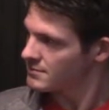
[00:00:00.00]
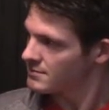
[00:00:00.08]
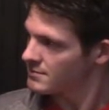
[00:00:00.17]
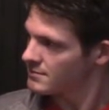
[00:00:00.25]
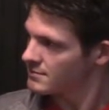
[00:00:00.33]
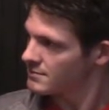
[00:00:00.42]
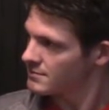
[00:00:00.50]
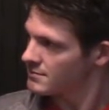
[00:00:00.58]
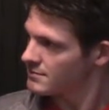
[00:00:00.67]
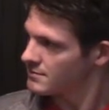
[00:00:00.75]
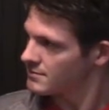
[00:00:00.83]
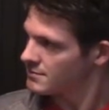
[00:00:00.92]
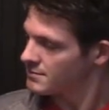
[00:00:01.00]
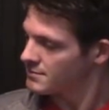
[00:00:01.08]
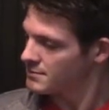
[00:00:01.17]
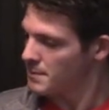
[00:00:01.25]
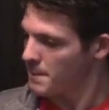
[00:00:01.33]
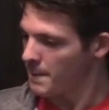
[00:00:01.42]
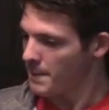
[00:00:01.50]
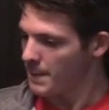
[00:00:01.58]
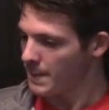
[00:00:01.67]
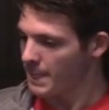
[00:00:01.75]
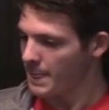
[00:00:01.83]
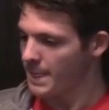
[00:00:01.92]

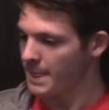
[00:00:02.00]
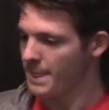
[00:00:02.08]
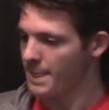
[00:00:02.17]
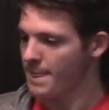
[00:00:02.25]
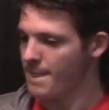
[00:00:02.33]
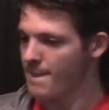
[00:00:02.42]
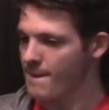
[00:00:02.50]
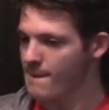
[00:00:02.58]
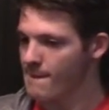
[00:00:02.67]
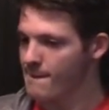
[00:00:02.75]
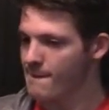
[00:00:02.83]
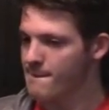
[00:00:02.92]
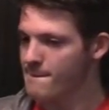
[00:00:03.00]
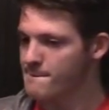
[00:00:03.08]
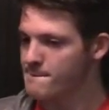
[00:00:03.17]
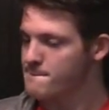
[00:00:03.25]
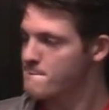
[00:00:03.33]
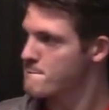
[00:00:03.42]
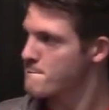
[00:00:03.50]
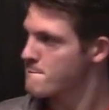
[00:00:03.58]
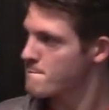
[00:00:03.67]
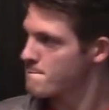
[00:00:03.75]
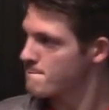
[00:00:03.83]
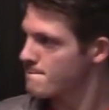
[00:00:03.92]

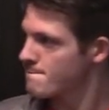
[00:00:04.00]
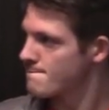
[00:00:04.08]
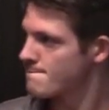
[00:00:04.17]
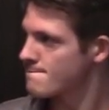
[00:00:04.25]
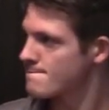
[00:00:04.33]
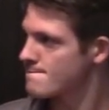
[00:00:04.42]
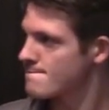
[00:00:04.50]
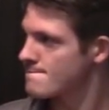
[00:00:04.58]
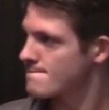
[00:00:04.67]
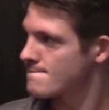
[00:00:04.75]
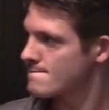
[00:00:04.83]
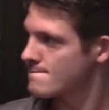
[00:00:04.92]
No words are spoken by the person on screen.